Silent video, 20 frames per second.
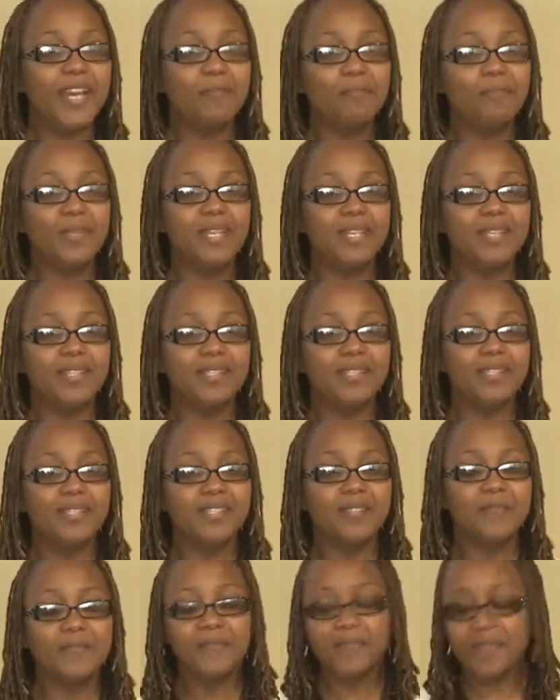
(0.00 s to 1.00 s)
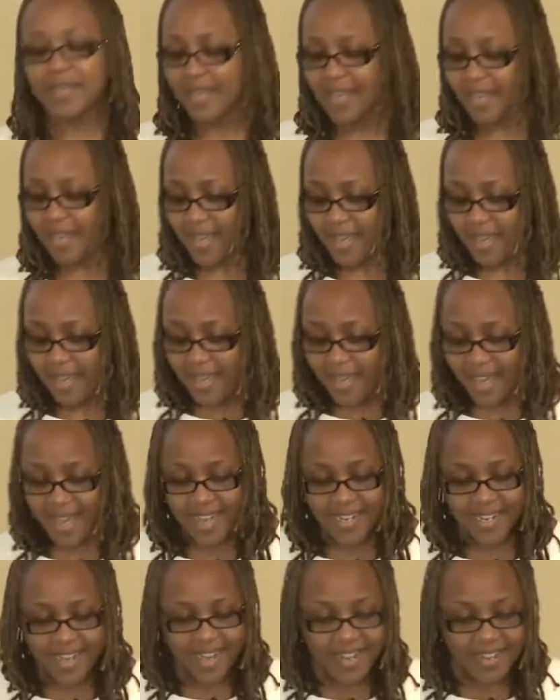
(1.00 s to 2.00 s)
at peace.
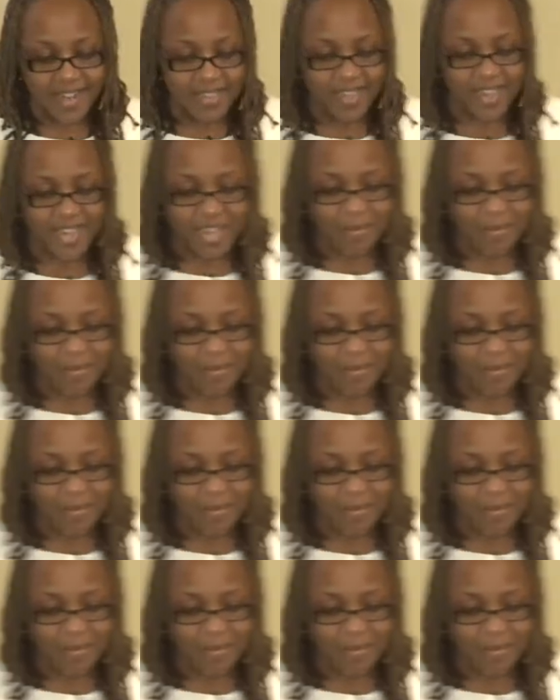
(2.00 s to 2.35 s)
And another